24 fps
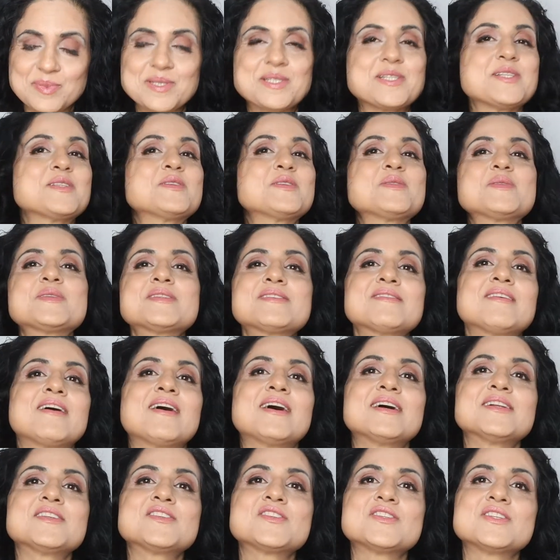Potato
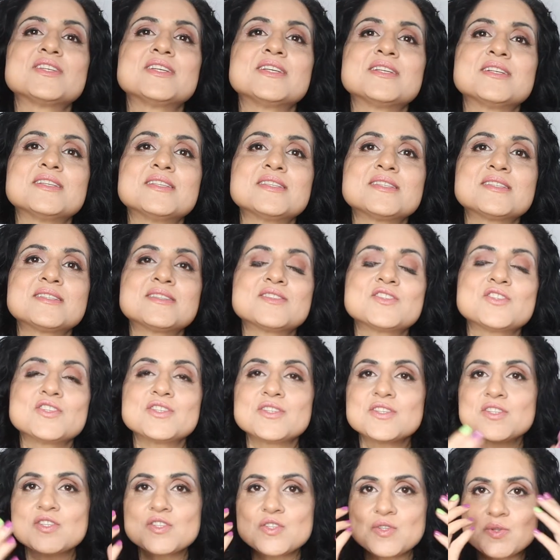starch is
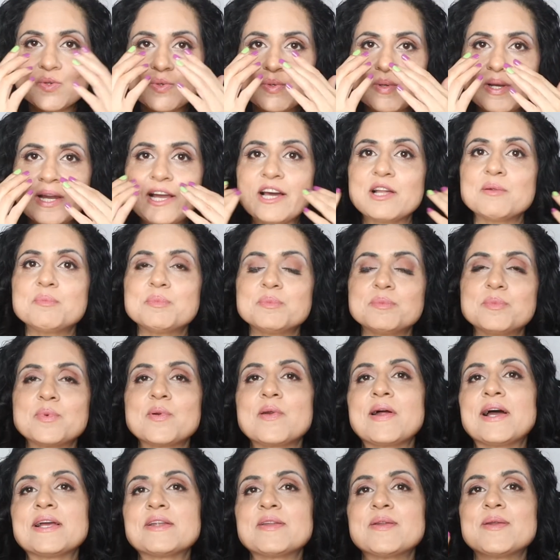just to help
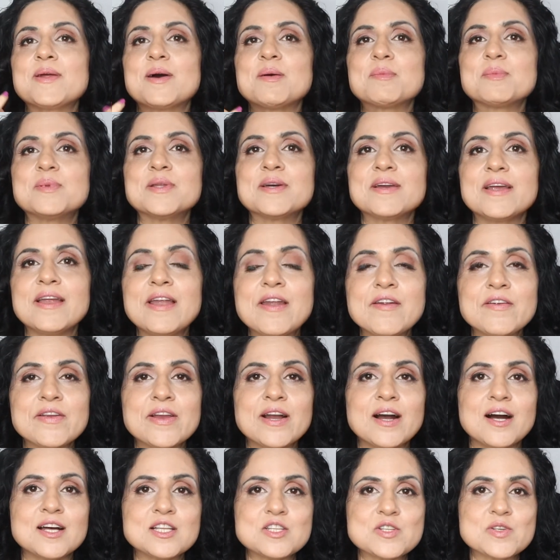brighten up the
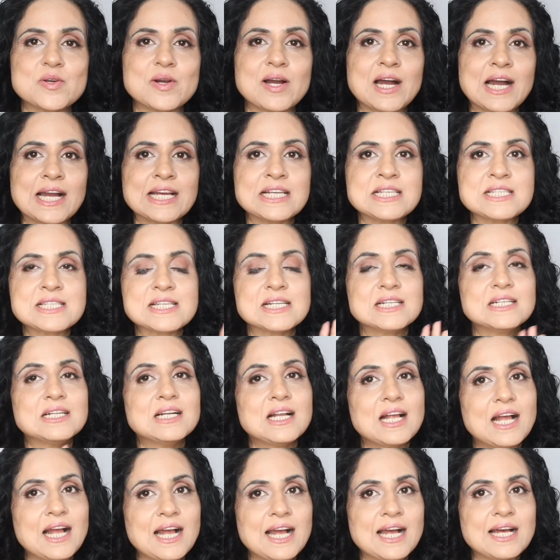area under your eyes
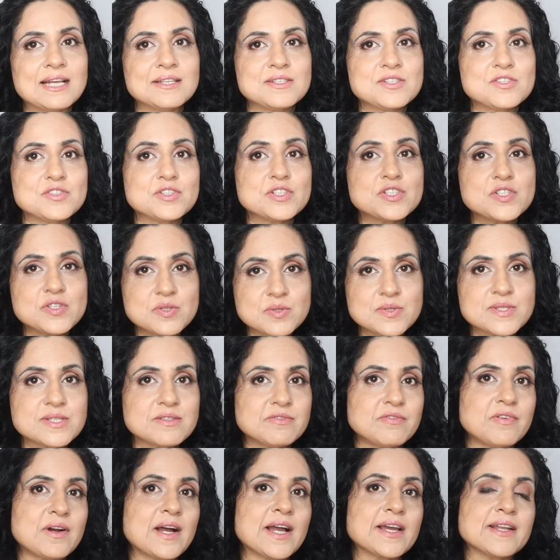and reduce the
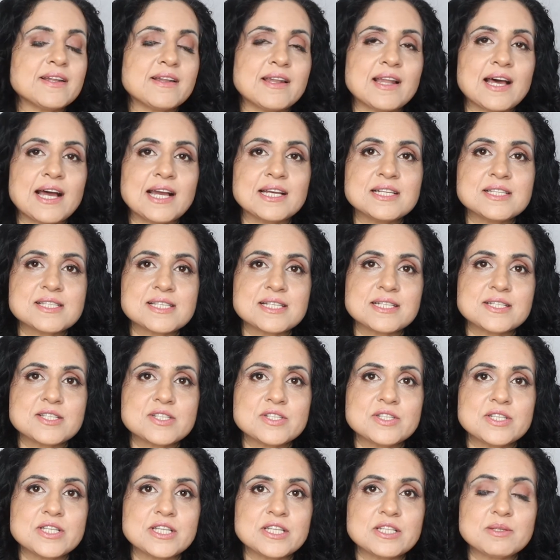fine lines
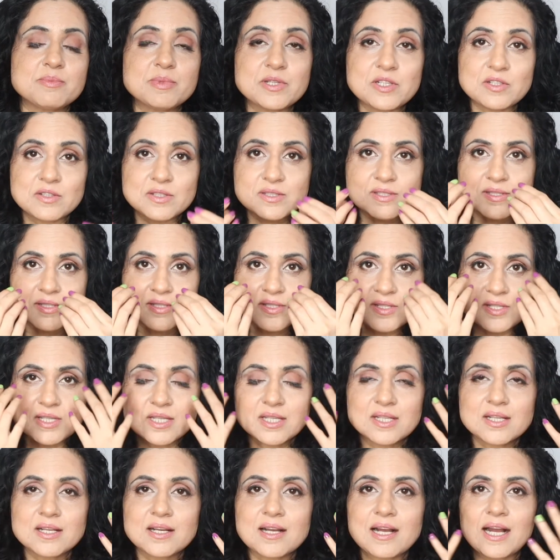underneath, because it
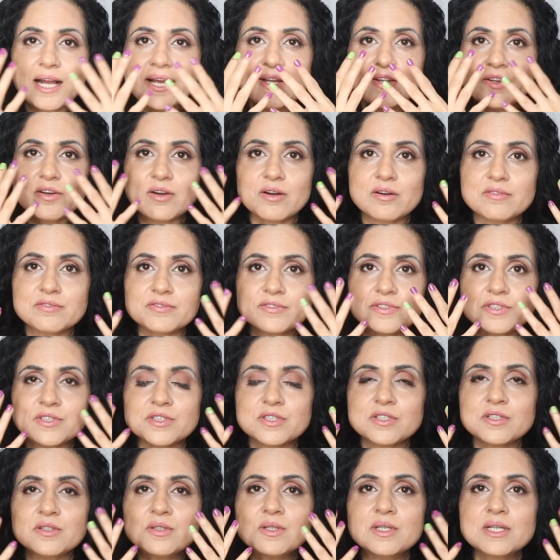kind of, you
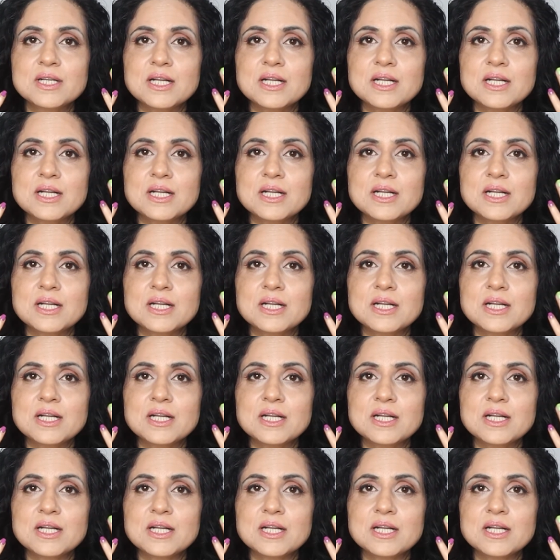know,